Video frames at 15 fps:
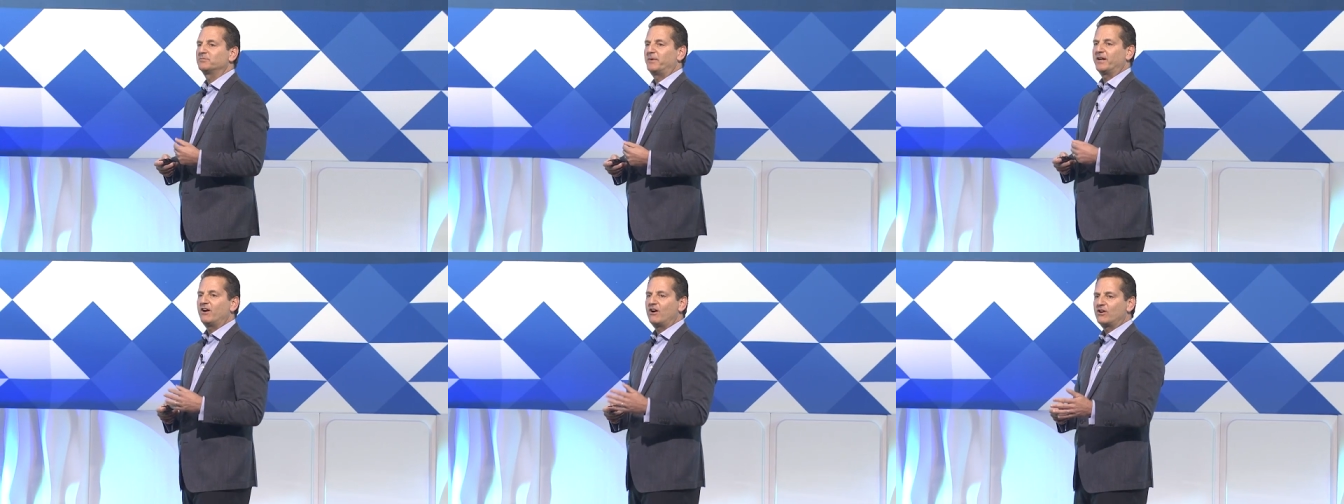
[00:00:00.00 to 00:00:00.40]

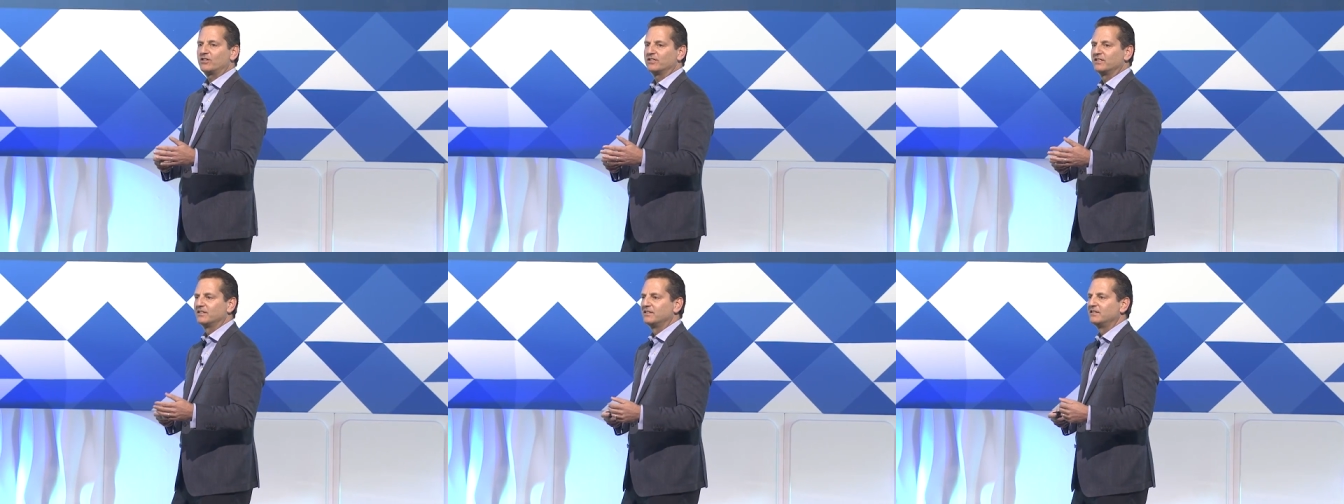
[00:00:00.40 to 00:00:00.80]
been
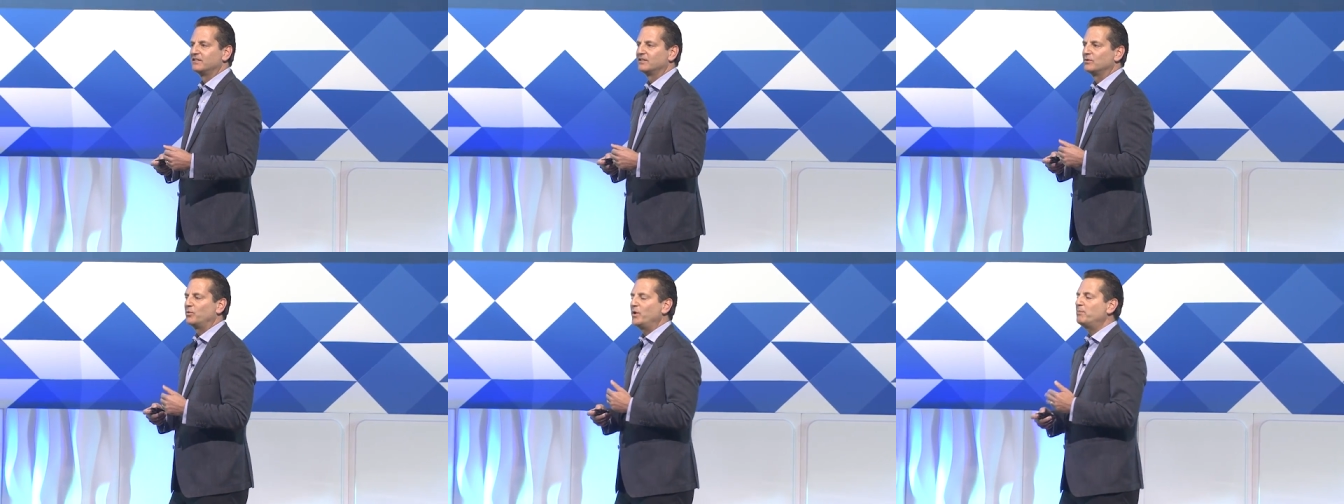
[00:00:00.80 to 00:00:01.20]
hard.
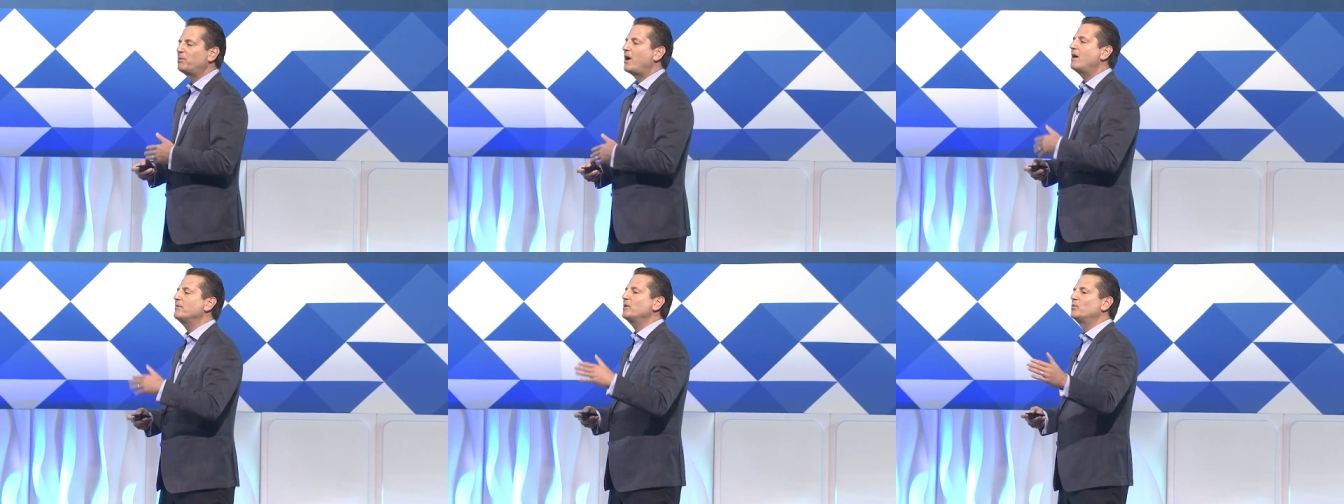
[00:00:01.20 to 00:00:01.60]
We
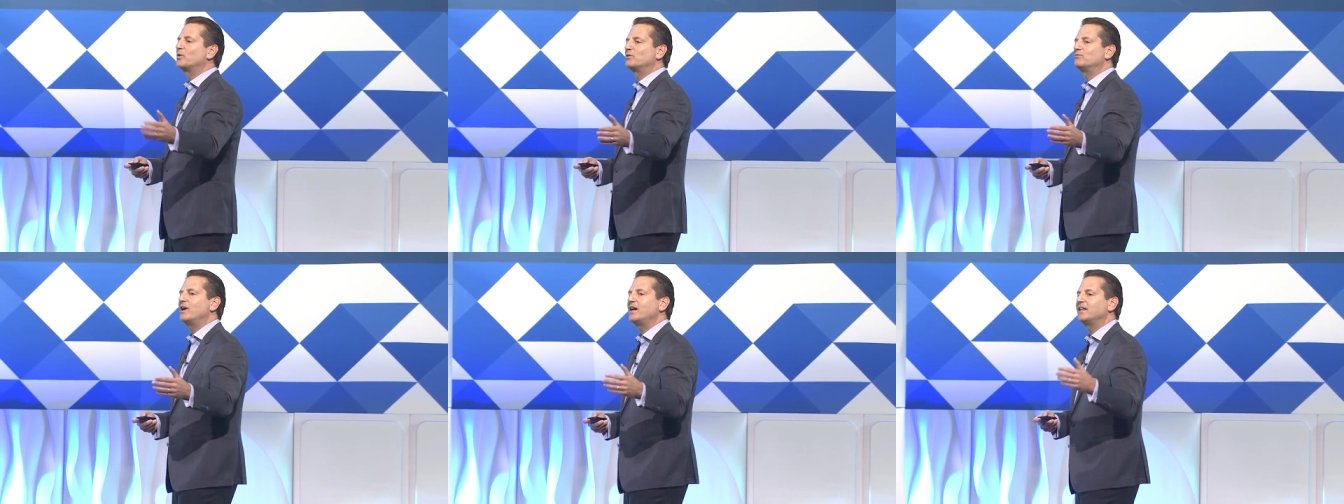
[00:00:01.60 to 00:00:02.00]
probably
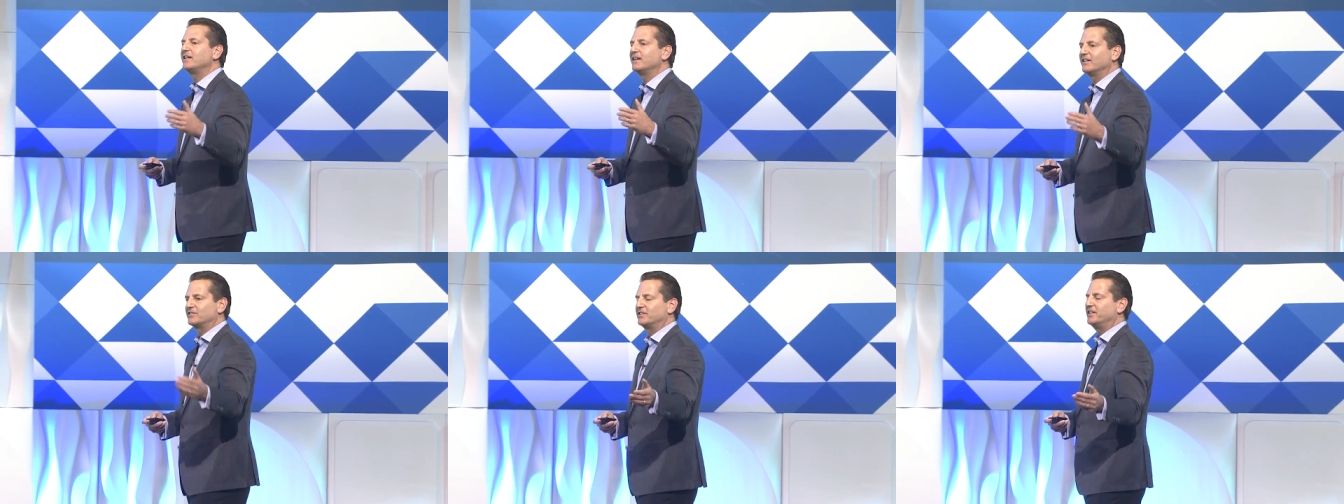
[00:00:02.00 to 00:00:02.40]
weren't ready
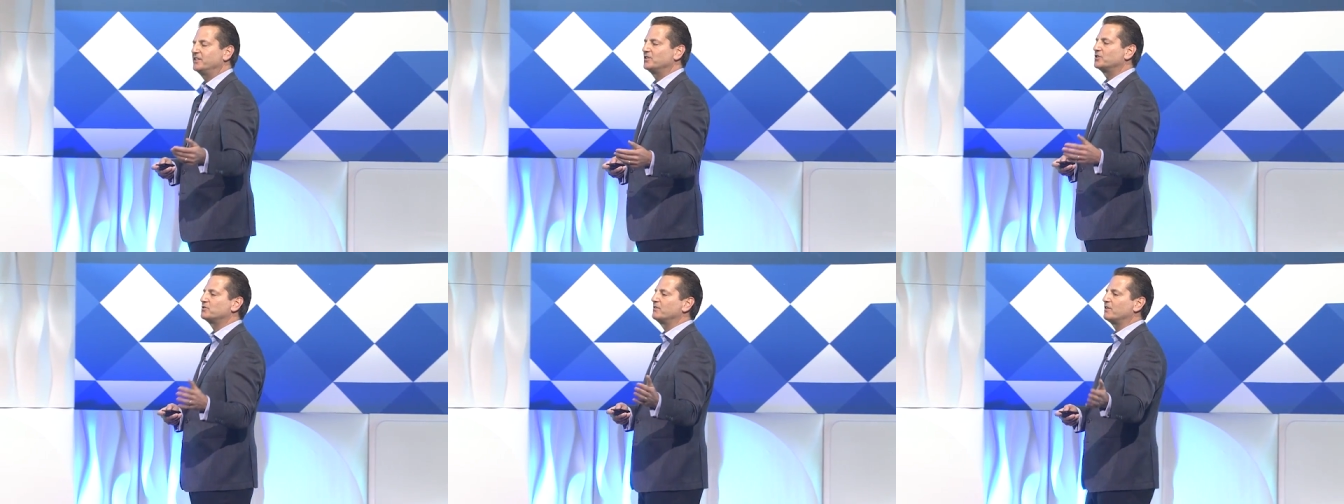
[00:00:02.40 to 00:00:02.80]
as an
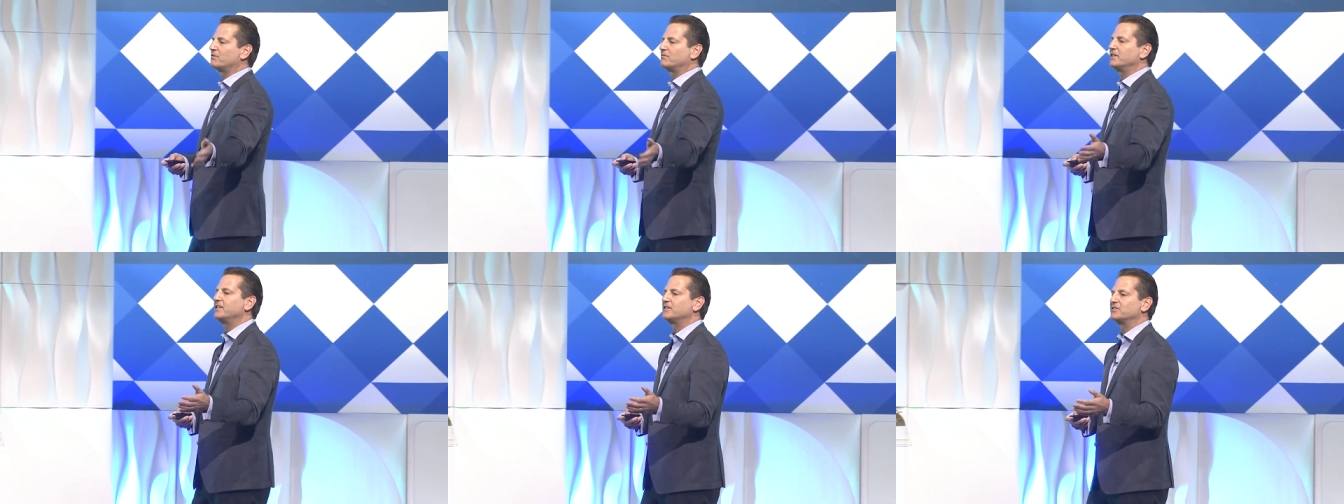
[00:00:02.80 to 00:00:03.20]
industry
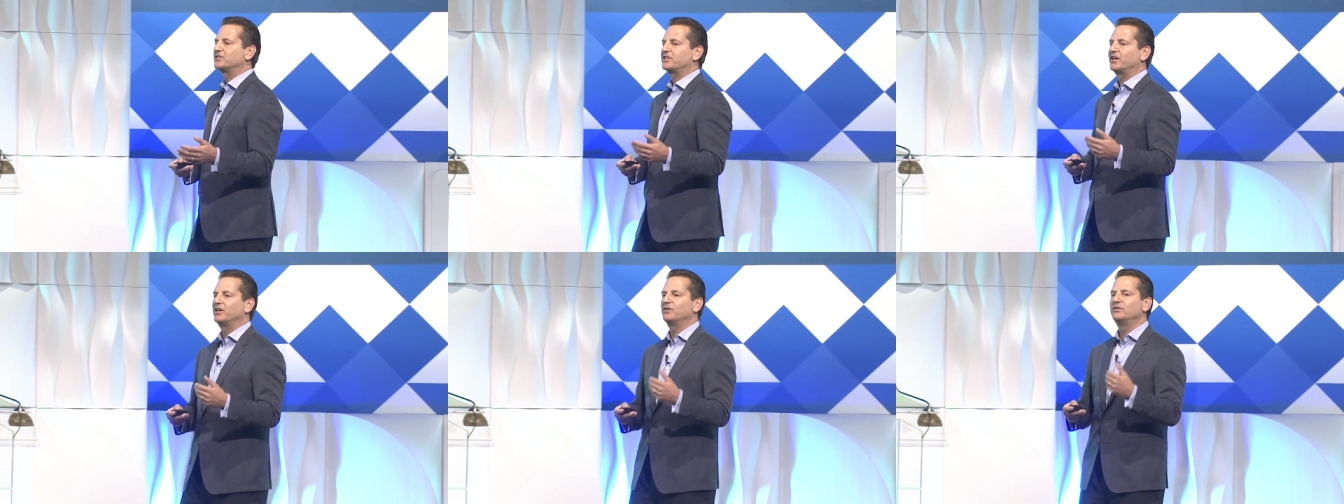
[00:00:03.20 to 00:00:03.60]
three years
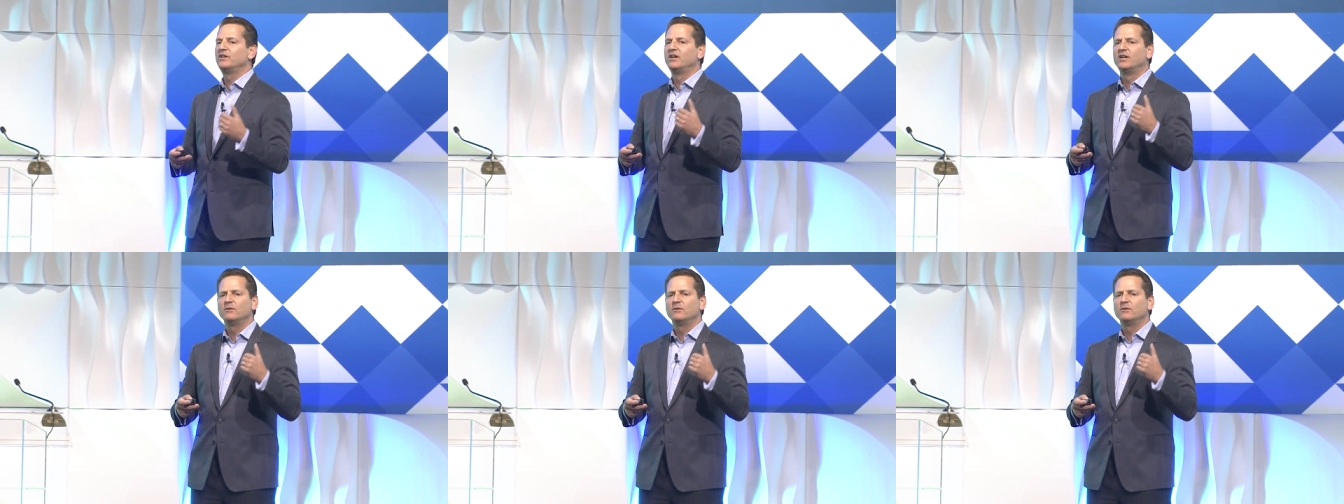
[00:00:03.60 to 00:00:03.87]
ago,